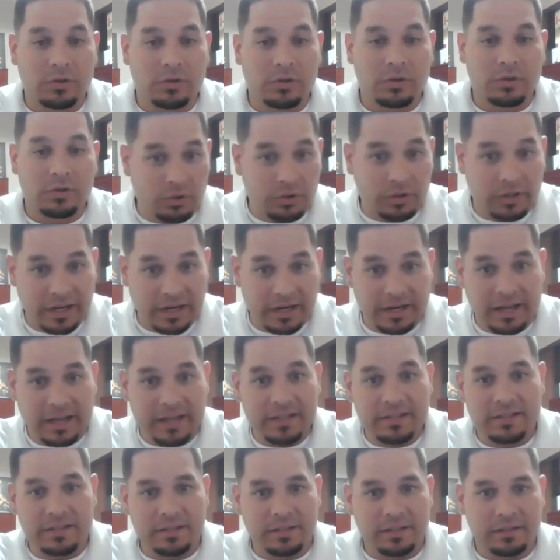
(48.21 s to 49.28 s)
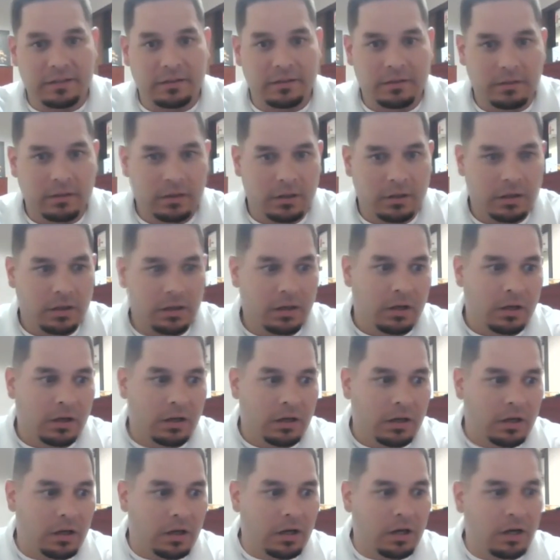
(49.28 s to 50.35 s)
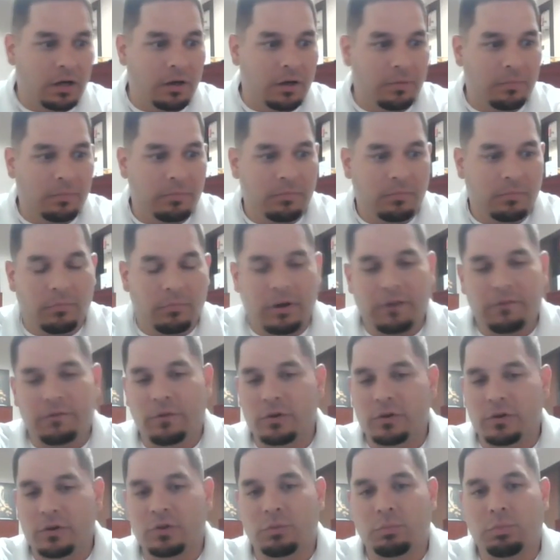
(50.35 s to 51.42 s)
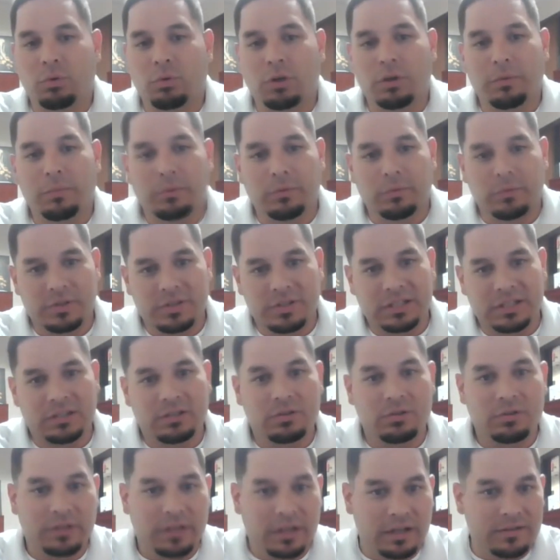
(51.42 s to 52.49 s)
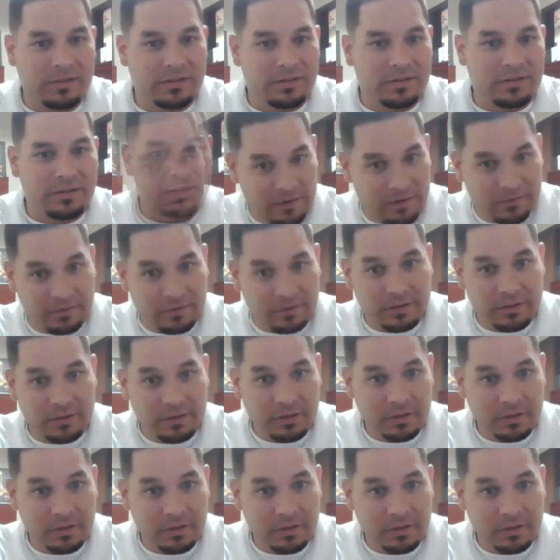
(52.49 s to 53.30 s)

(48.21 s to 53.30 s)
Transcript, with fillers: school on, at 18. Uh, my first deployment was in 2007.